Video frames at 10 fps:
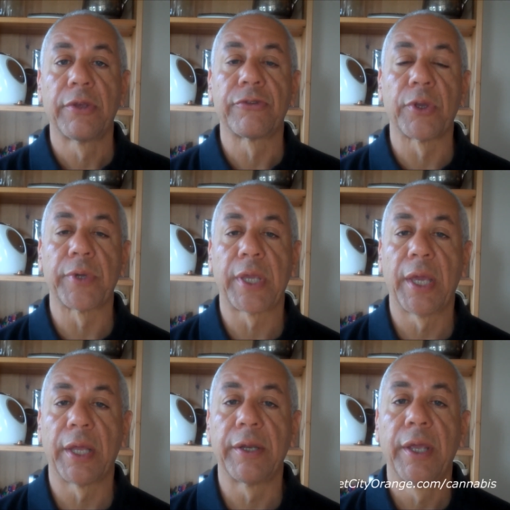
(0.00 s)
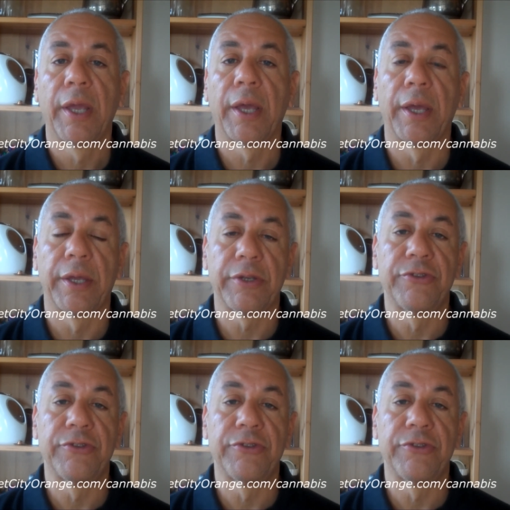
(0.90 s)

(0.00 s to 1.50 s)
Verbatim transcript: So again, uh,